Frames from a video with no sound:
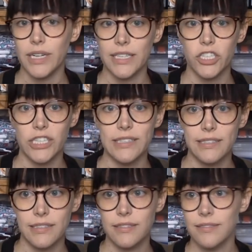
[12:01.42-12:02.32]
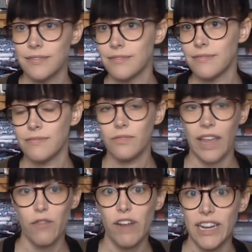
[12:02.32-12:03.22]
She's
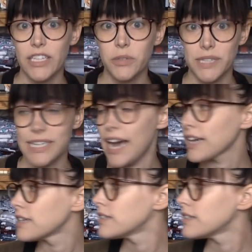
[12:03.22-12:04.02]
like ready to attack,